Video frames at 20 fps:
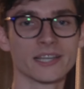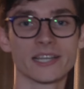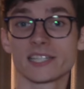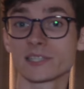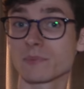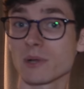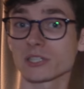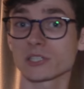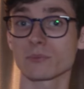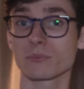It's
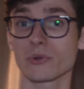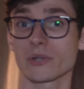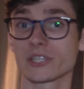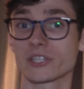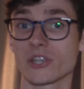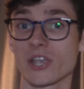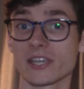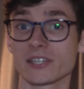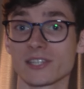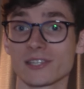much
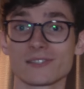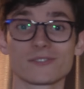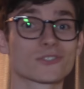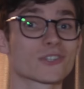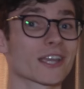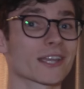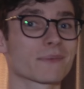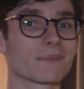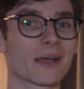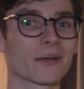appreciated.
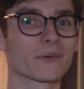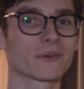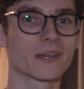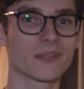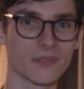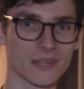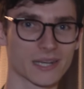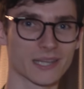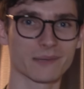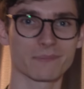Check them out
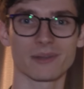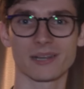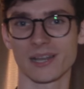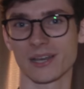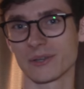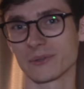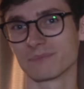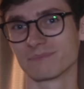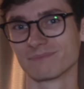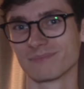in the link
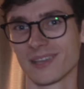below.